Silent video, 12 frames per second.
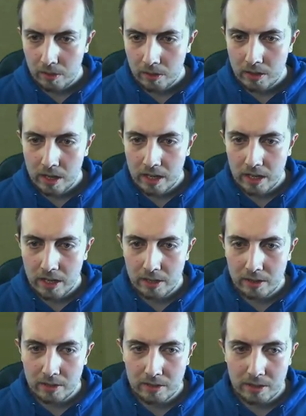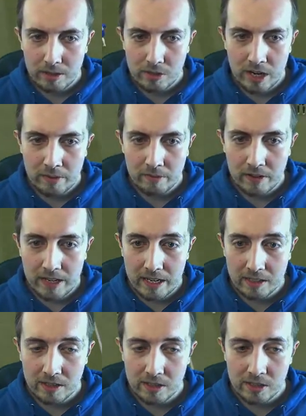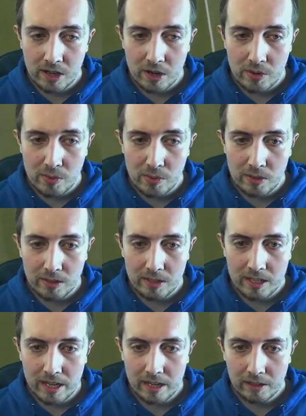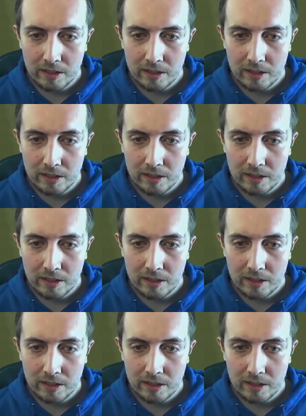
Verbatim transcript: João Felix. So yeah.